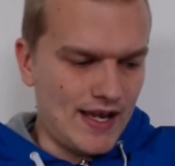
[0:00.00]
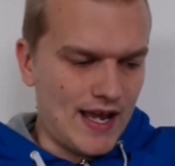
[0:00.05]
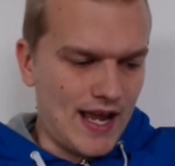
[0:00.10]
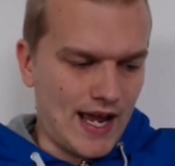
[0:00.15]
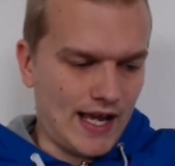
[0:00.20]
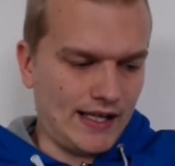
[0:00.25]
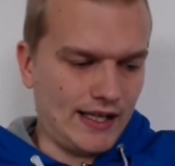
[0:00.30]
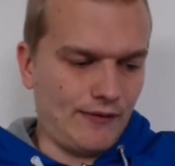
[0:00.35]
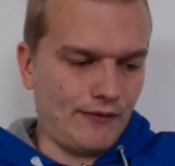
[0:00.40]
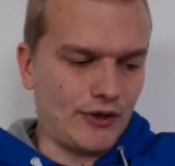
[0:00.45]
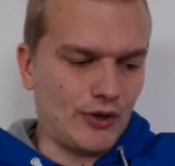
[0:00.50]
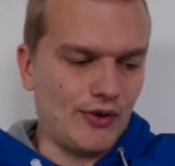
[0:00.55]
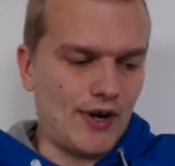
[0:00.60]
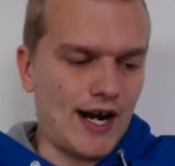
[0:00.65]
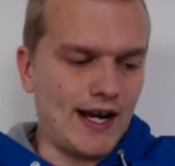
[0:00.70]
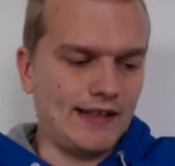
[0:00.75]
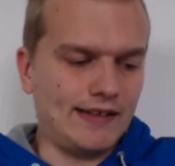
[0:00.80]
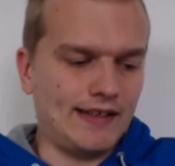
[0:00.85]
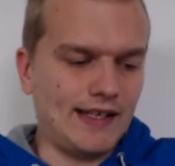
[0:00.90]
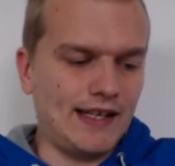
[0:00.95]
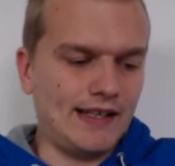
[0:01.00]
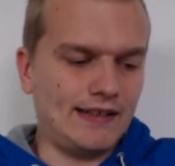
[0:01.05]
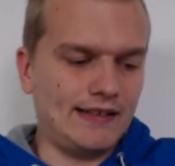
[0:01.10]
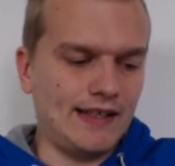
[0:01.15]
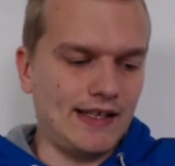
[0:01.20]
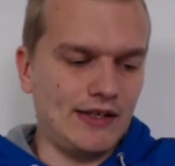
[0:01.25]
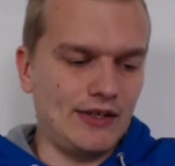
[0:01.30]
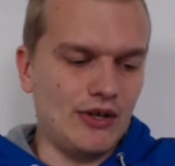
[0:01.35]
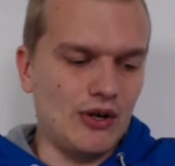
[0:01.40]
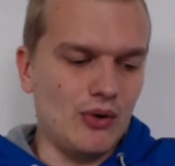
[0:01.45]
And if Christ is
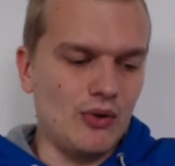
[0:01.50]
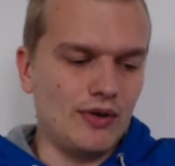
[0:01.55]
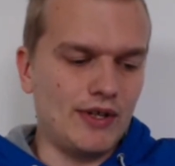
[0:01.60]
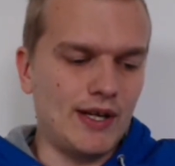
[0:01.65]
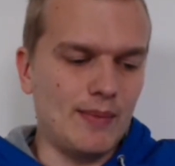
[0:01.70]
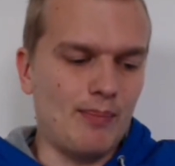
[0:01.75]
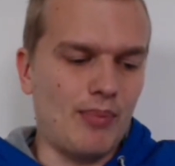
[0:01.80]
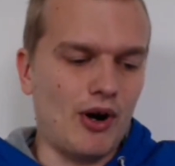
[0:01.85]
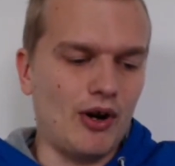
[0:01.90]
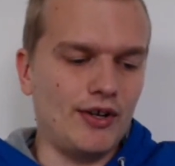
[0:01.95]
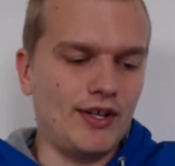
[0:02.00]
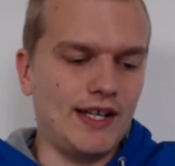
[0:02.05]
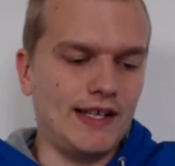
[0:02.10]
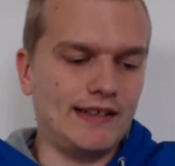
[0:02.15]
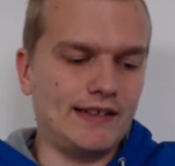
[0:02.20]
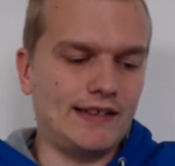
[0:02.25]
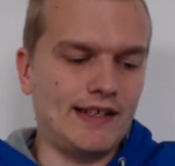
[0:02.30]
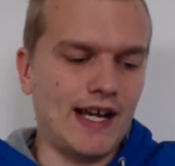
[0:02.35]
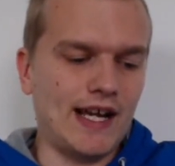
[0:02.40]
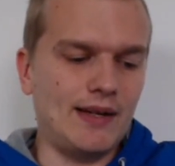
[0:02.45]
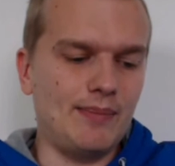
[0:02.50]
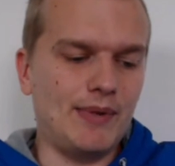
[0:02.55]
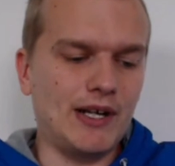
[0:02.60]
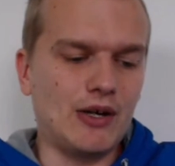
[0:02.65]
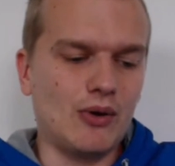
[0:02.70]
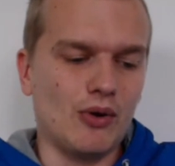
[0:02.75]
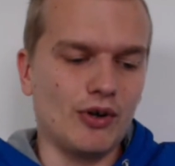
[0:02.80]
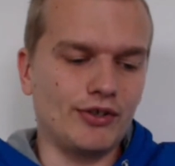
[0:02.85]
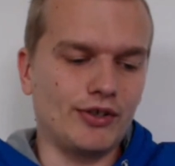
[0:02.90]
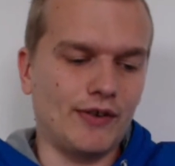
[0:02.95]
in you, the body is dead
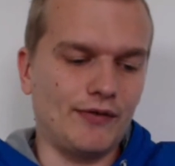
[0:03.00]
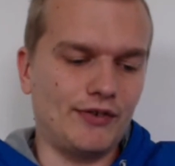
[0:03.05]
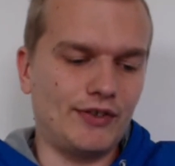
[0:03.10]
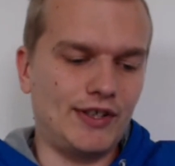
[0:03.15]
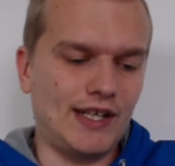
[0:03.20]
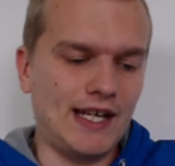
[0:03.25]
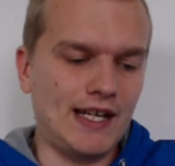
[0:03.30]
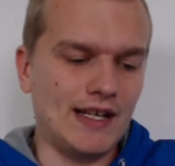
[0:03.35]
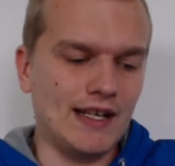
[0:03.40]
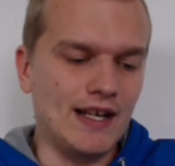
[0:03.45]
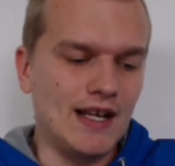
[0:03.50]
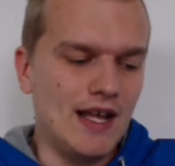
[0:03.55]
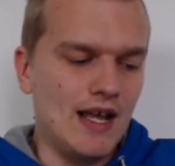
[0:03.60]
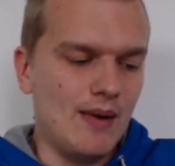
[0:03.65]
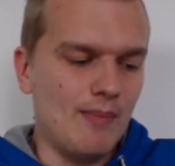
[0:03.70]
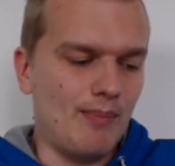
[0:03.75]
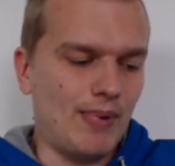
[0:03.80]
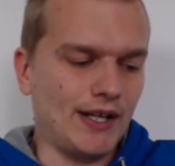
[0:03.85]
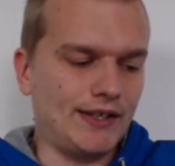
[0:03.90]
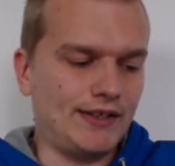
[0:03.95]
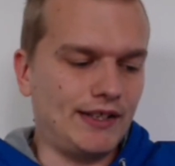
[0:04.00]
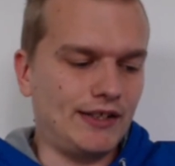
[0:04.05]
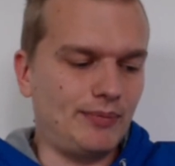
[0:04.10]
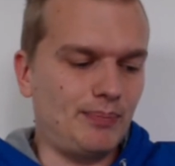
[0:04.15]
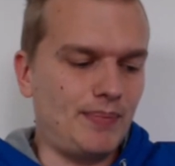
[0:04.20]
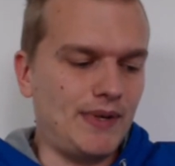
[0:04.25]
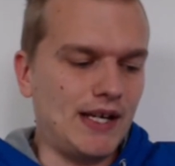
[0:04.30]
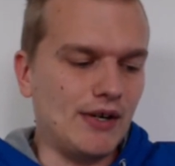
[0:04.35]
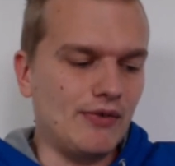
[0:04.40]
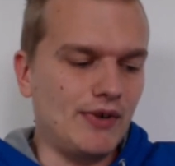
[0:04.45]
because of sin, but the
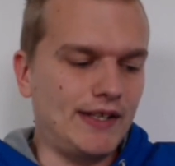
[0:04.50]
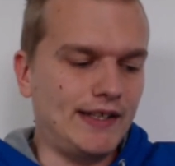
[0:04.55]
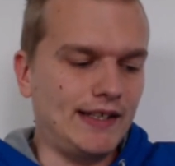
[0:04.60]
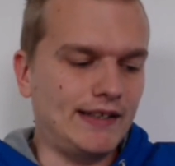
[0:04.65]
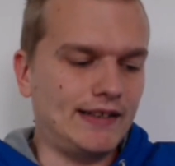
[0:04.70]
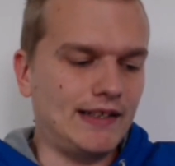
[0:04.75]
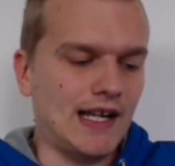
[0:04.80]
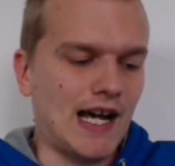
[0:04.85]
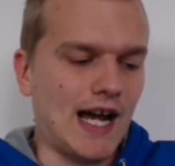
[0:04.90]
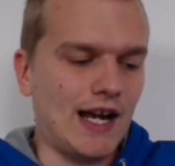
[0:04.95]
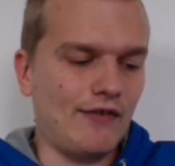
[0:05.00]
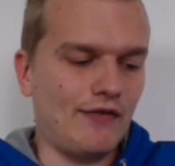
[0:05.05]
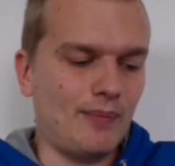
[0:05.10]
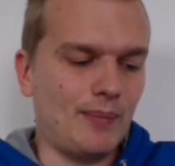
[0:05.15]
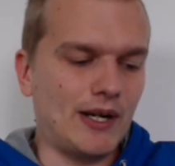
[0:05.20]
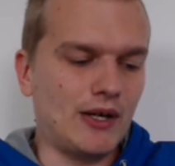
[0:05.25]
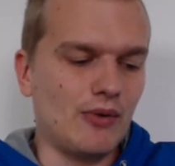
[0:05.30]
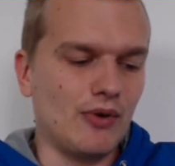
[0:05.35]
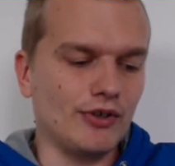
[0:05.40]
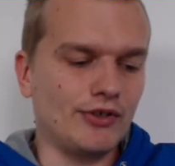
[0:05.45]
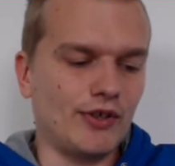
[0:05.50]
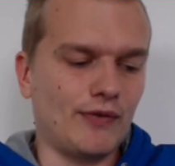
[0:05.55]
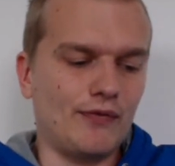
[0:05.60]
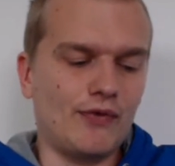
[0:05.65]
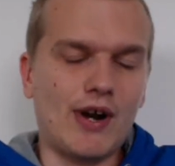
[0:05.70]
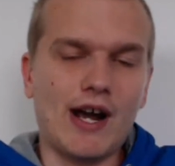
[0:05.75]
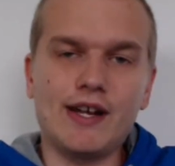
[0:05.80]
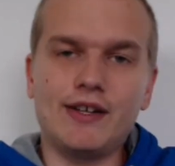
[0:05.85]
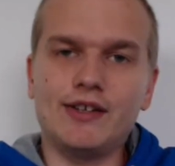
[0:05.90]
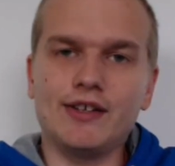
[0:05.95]
Spirit is life because of
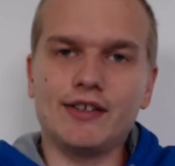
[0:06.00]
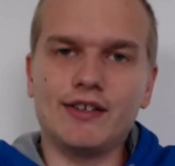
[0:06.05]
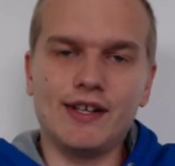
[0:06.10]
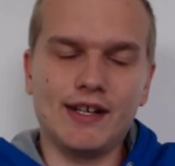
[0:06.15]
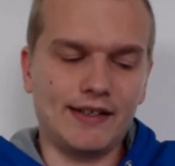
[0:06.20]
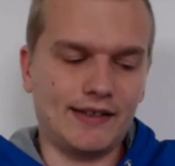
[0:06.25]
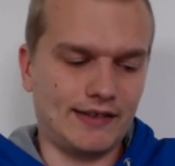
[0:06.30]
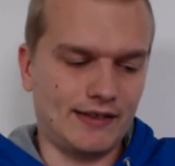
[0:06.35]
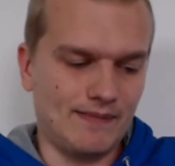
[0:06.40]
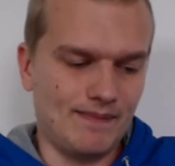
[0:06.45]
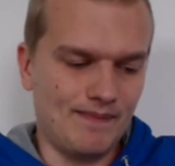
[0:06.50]
righteousness.